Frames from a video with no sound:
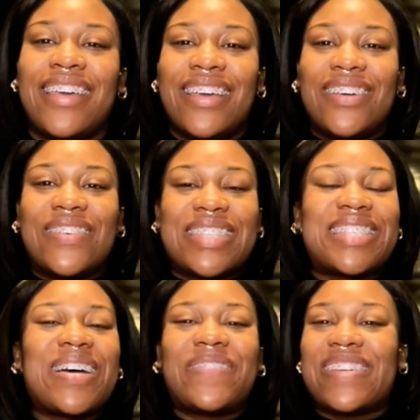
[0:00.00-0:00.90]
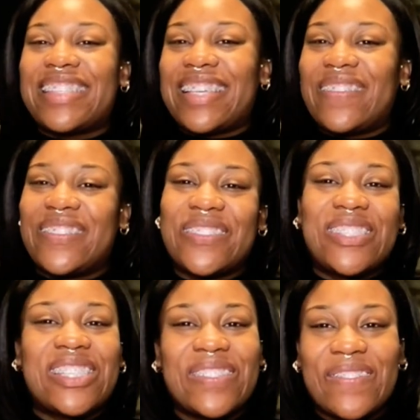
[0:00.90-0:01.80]
What's up,
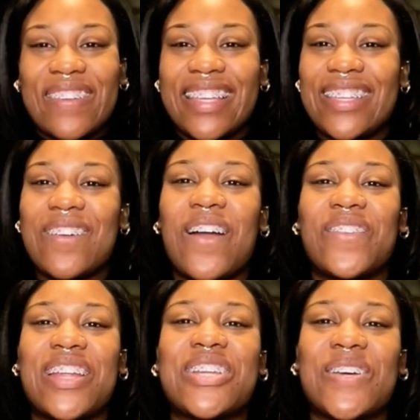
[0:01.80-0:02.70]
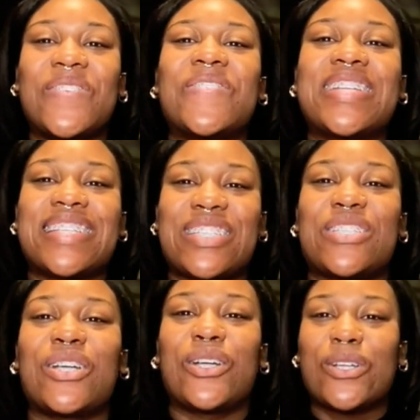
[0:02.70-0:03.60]
YouTube? You already know who it is. It's
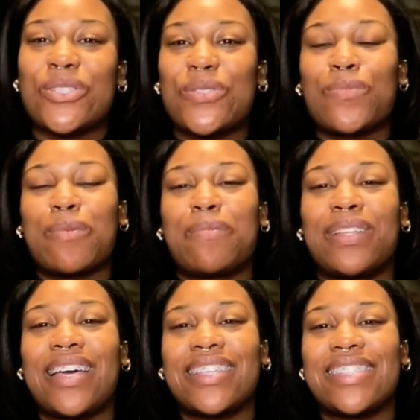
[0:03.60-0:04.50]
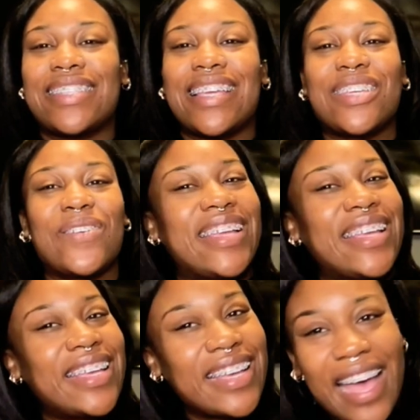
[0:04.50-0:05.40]
your girl, Super Blessed, and you
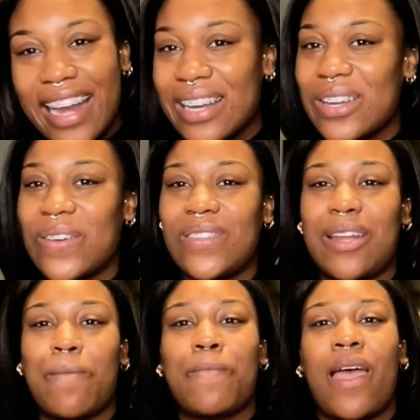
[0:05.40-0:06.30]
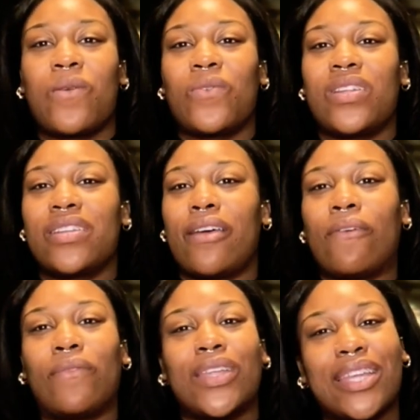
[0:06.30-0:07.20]
gotta know that I'm back with another
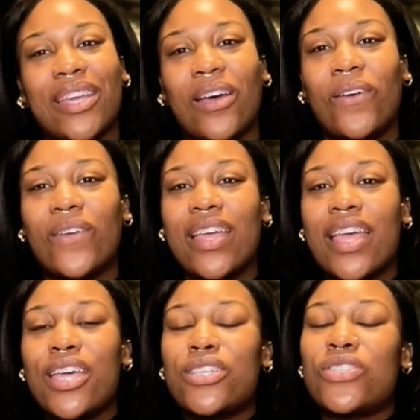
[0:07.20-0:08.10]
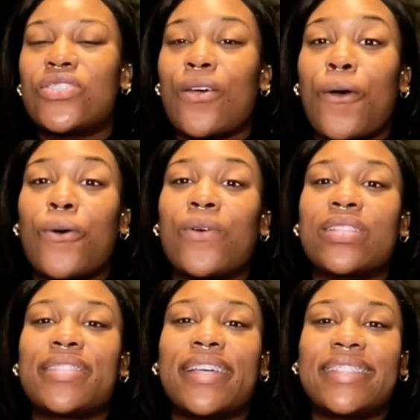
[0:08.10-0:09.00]
video. So
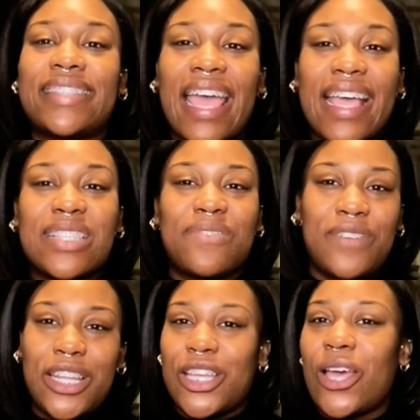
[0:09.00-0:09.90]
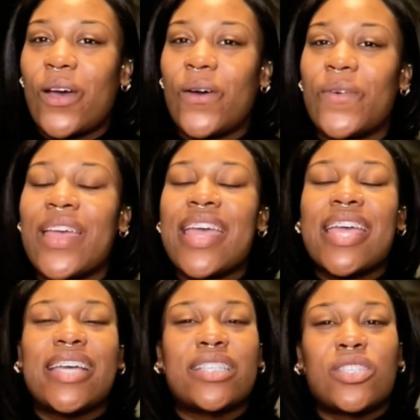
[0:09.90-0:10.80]
today's video
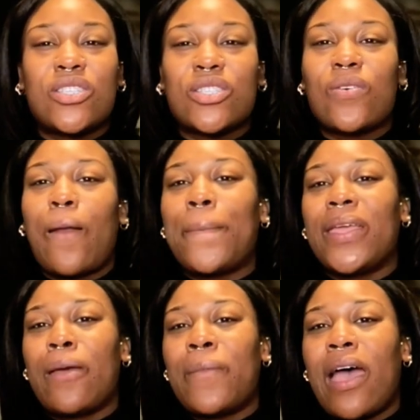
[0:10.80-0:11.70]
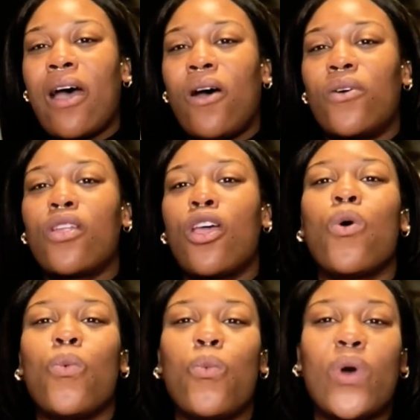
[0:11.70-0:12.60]
is just gonna be about
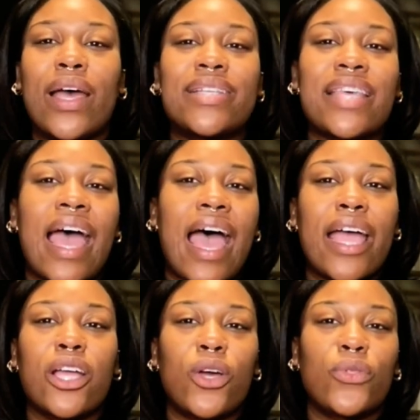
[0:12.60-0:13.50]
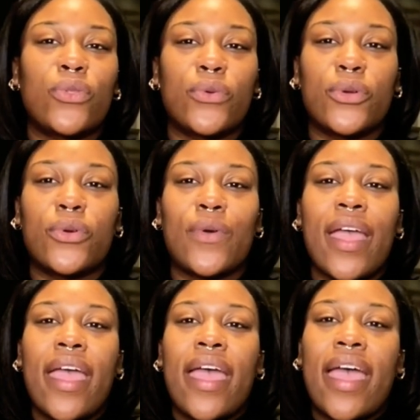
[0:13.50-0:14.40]
what I go through
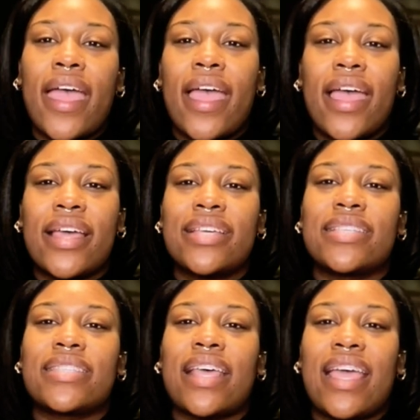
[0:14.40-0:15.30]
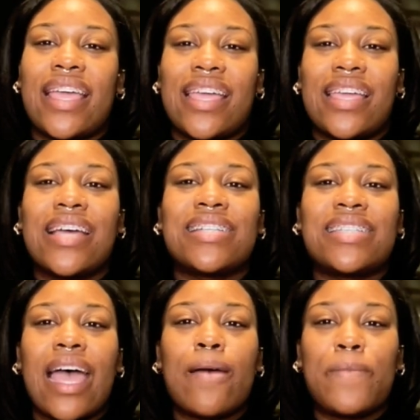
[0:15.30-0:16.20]
as a
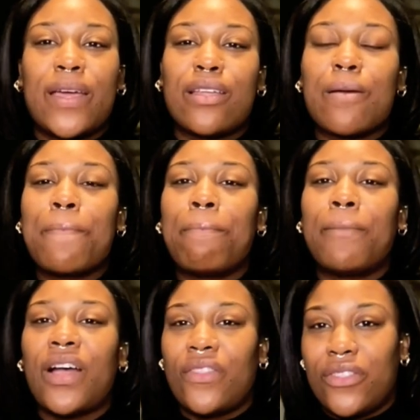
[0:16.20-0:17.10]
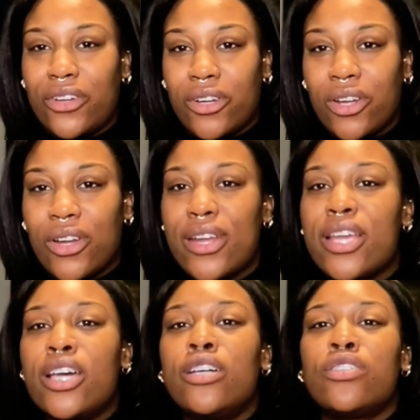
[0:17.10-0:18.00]
diabetic mother.
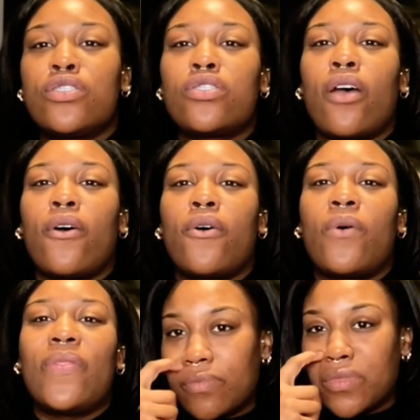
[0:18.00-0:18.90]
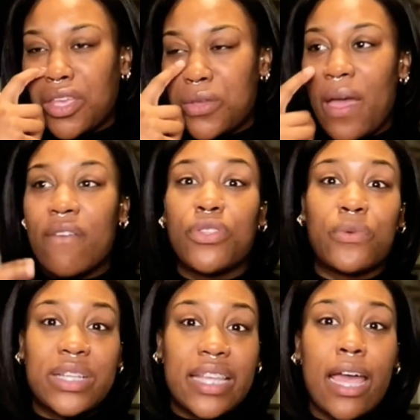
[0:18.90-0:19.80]
So you have
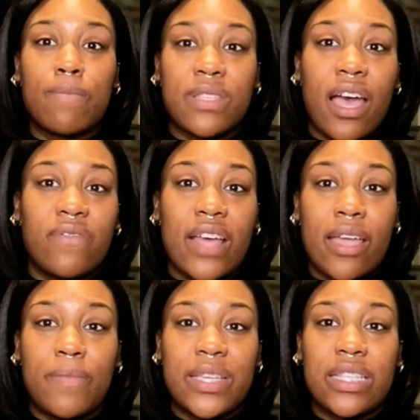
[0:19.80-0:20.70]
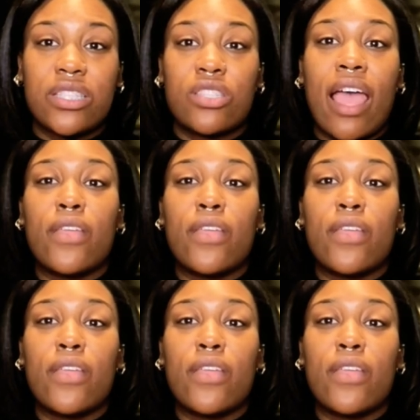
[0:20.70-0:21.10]
three types of diabetes.